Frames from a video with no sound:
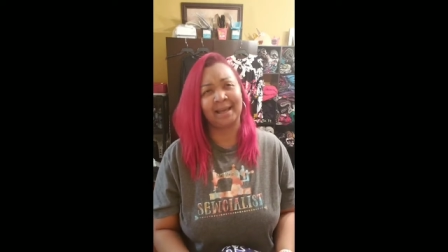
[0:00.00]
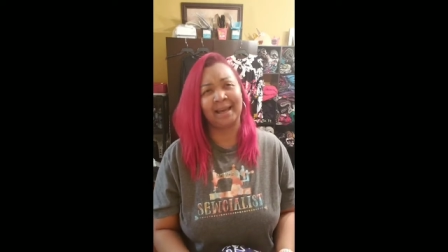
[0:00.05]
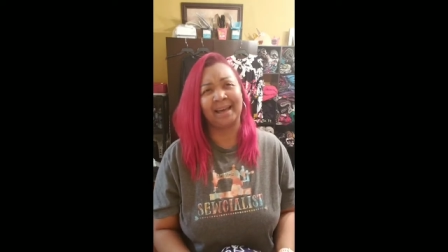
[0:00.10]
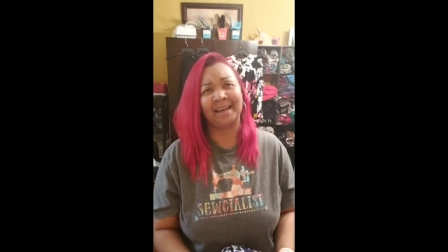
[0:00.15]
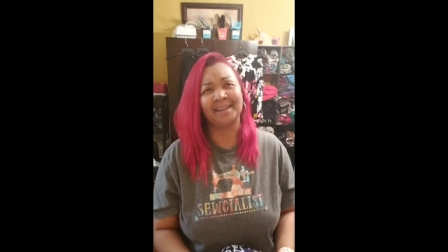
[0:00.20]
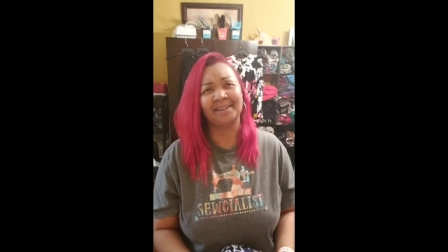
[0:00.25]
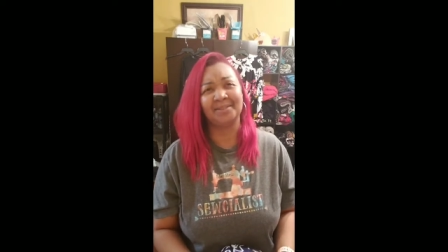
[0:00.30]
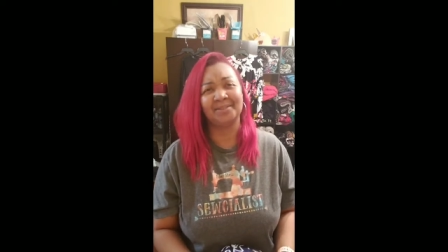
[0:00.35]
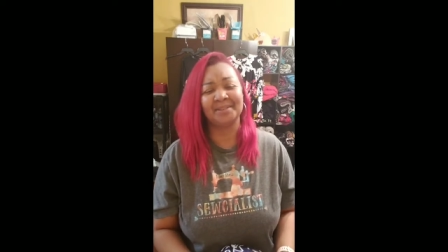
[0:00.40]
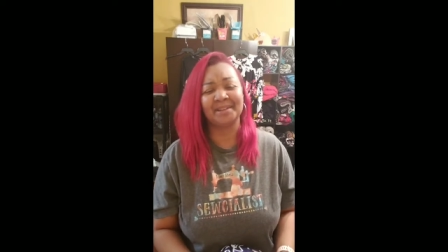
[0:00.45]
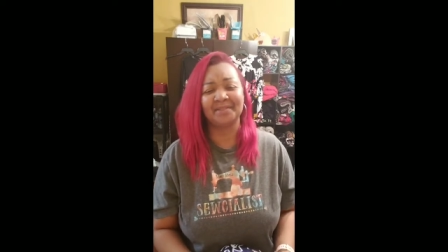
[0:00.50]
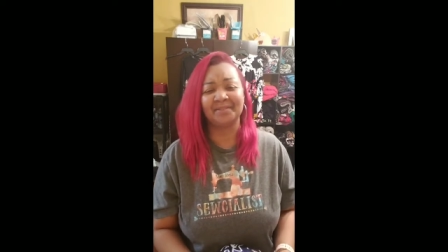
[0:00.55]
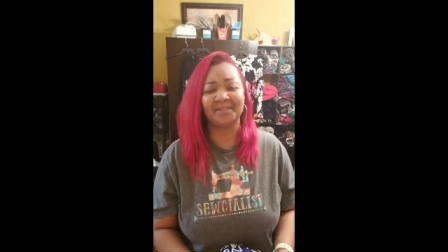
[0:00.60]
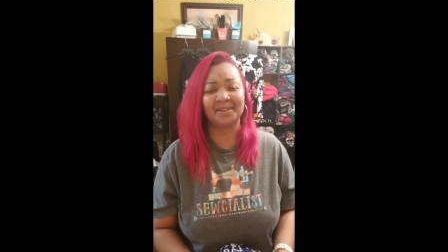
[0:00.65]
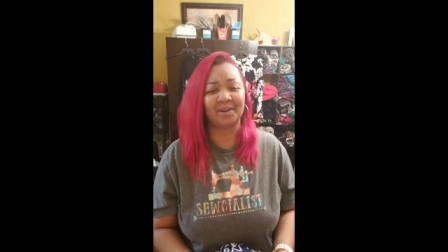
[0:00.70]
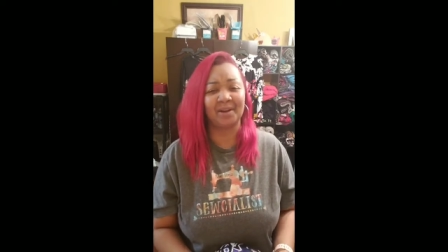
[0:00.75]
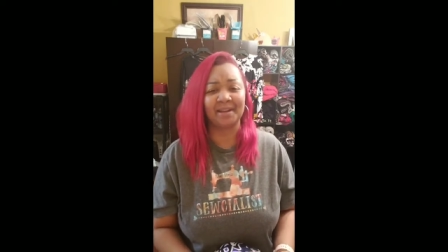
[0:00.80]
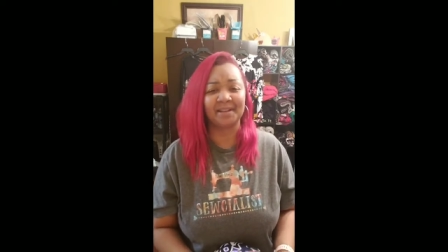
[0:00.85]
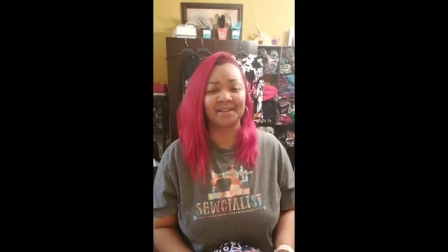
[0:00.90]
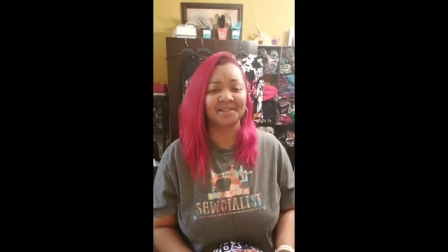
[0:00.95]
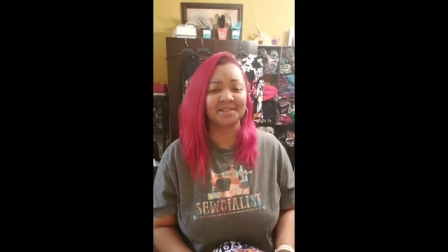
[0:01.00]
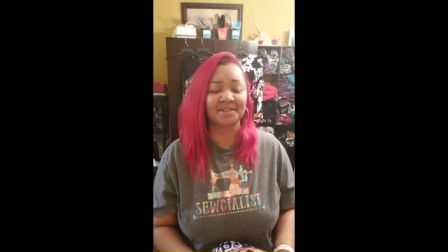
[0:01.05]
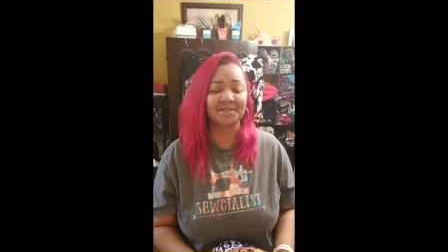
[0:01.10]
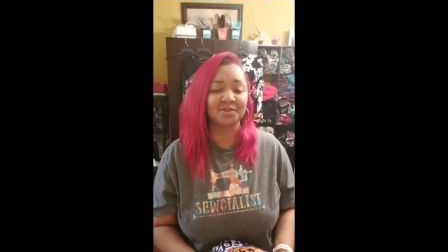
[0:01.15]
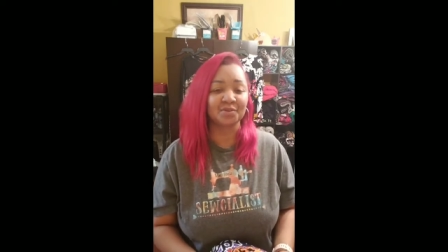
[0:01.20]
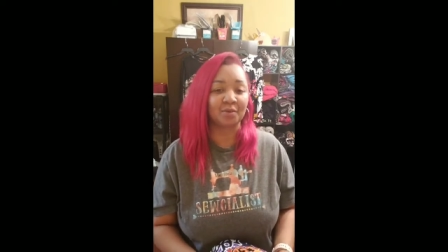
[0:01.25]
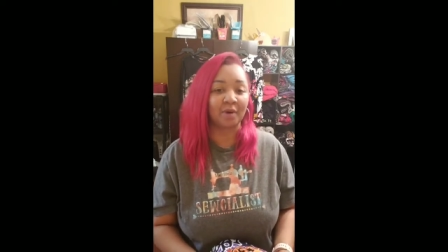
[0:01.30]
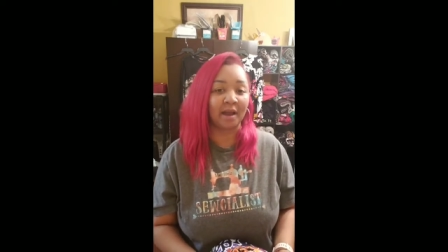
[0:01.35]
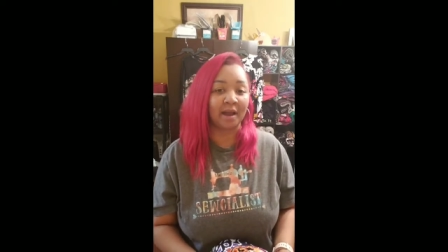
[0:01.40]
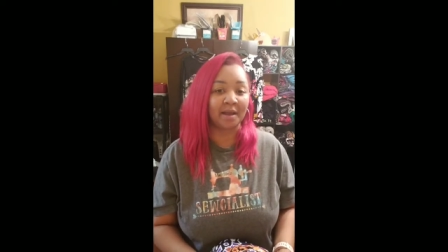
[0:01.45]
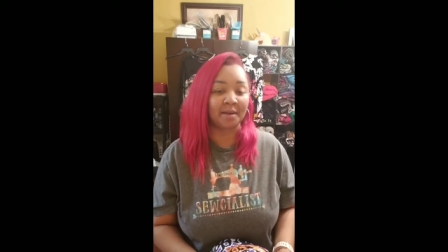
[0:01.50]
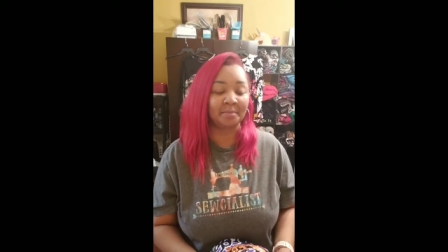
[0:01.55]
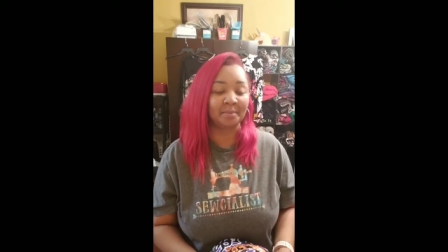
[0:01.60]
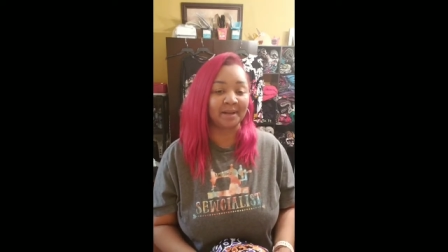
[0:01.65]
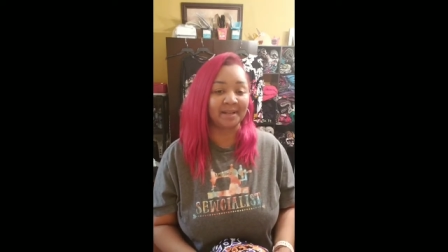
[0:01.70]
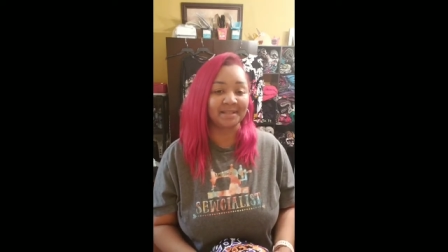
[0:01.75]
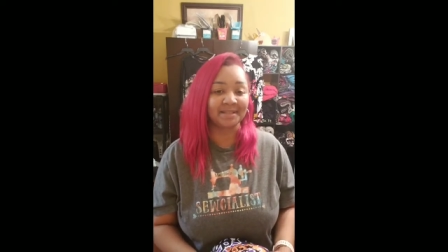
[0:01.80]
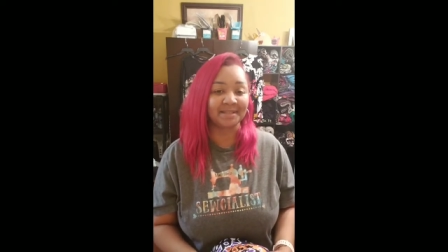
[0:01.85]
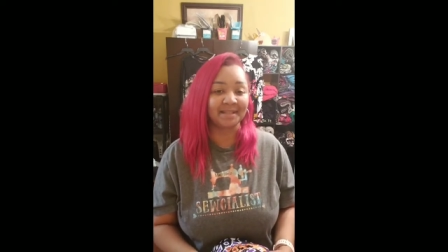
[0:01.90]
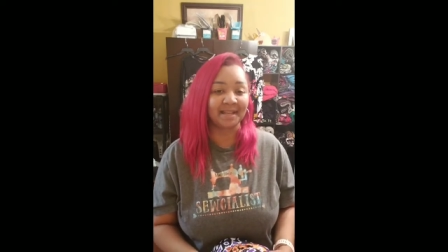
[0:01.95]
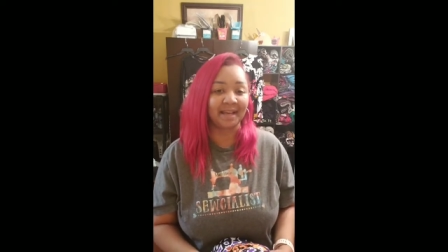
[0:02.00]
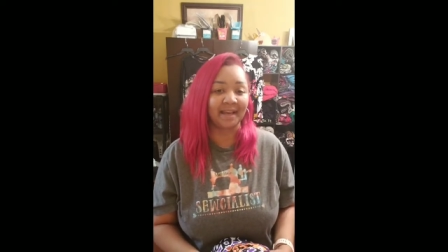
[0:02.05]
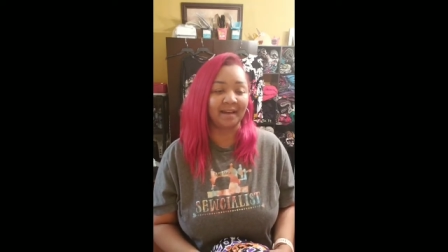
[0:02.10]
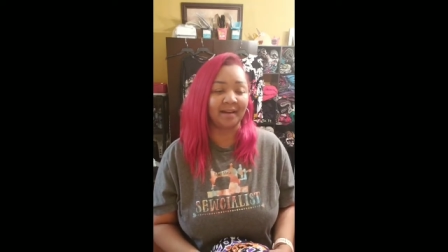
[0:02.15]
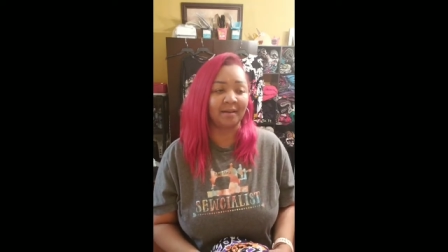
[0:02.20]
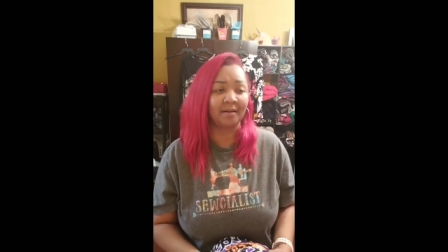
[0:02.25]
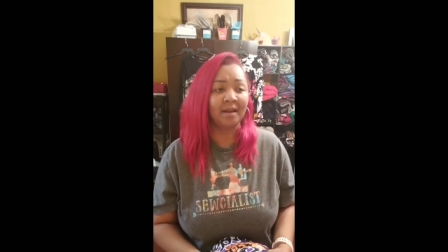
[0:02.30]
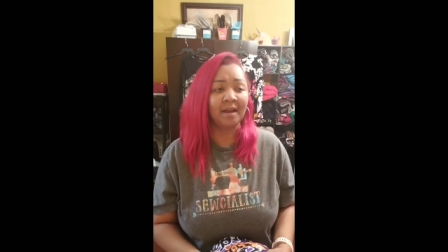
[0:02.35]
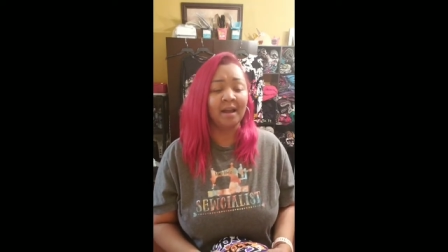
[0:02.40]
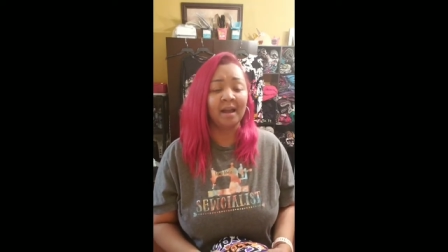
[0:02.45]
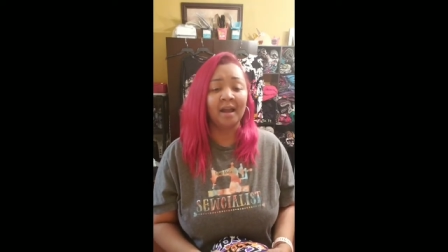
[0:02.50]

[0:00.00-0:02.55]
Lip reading: I don't even know how to describe my style.